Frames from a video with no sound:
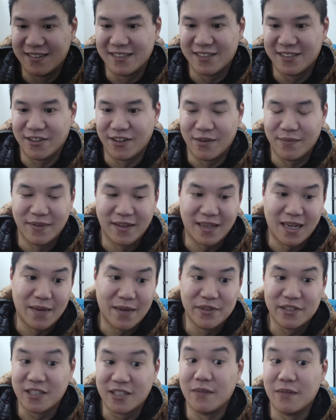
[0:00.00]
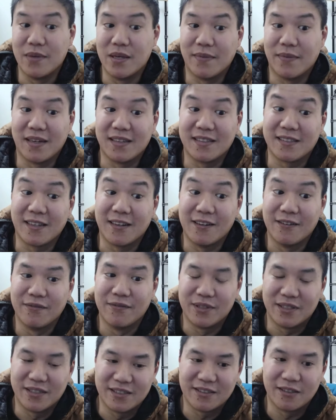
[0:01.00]
So I'm like, I'm just gonna be myself,
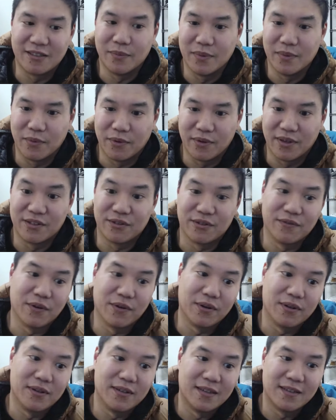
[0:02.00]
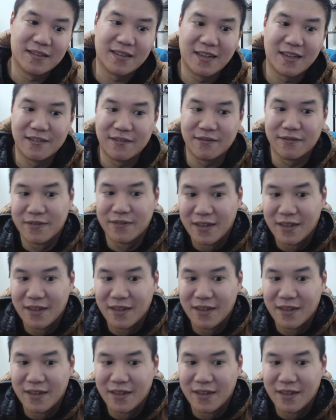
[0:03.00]
which is a little bit more introverted and kind of,